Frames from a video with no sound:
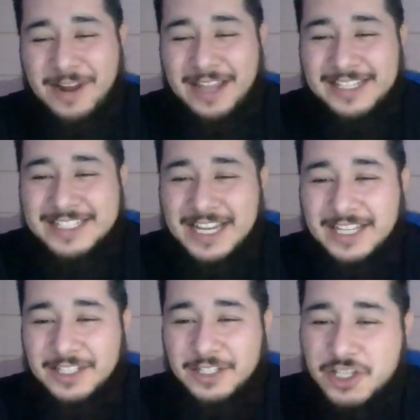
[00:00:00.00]
right, let's
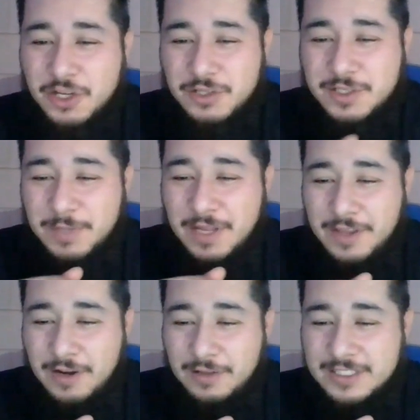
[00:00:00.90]
take a look, show some love
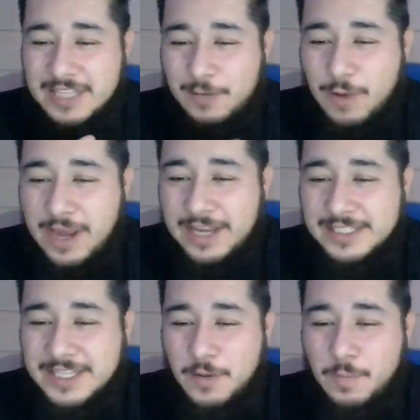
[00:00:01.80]
in there. Looks like
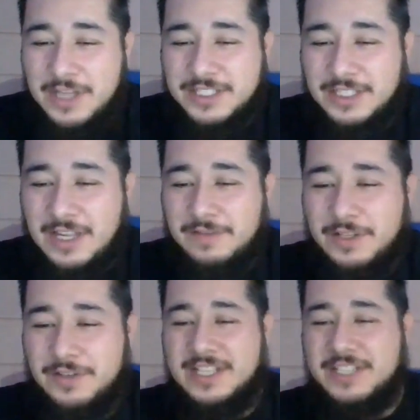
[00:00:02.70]
Reagan's here. Much love,
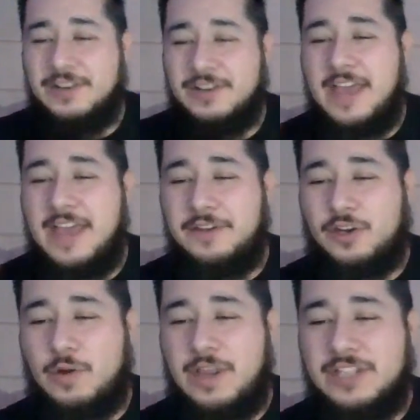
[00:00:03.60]
little sister
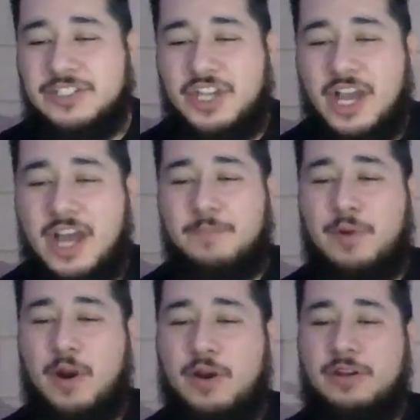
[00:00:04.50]
Heather, Chris, John,
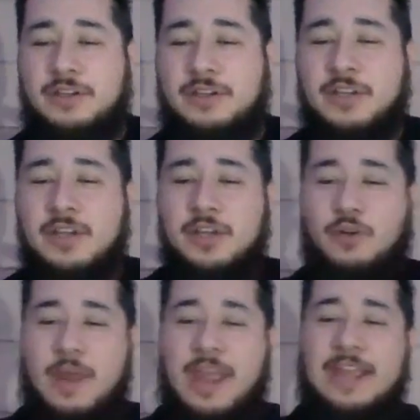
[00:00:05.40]
Burton,
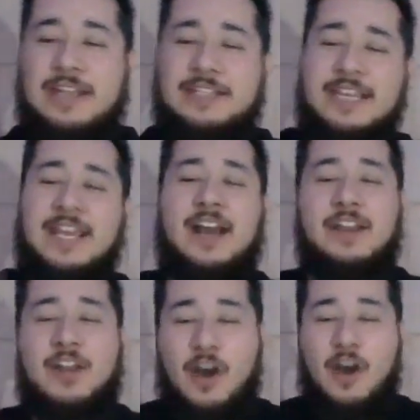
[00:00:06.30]
Greg,
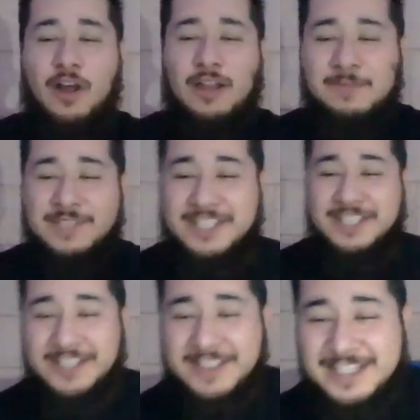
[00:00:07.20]
Dion, all. I'm
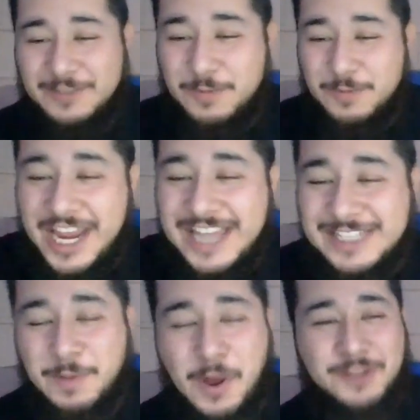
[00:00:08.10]
still in this from
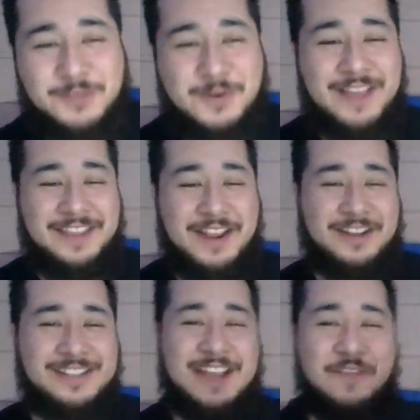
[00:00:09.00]
Jay's balls right
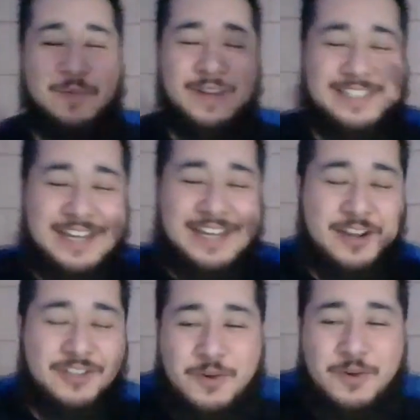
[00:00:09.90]
there because everybody's in
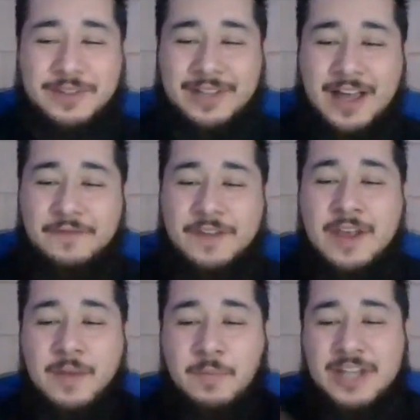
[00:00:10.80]
here showing love.
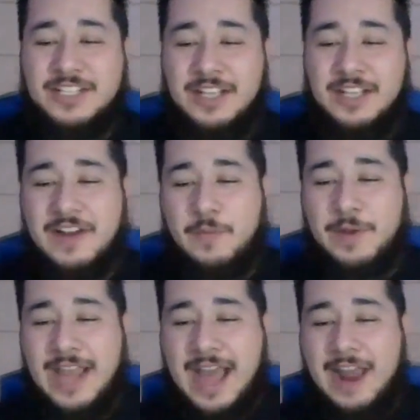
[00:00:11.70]
Much love to
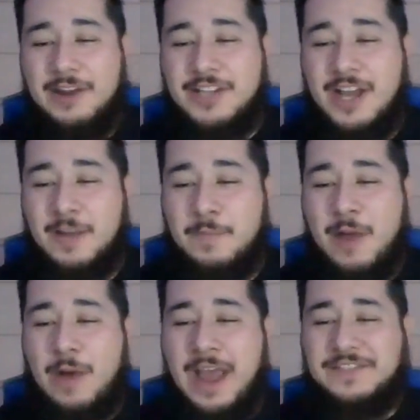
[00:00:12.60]
everybody. Iron Dog, my
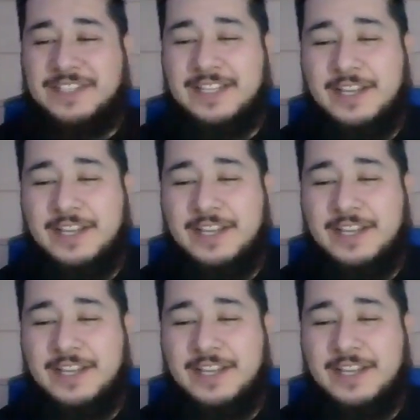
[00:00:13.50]
wife's in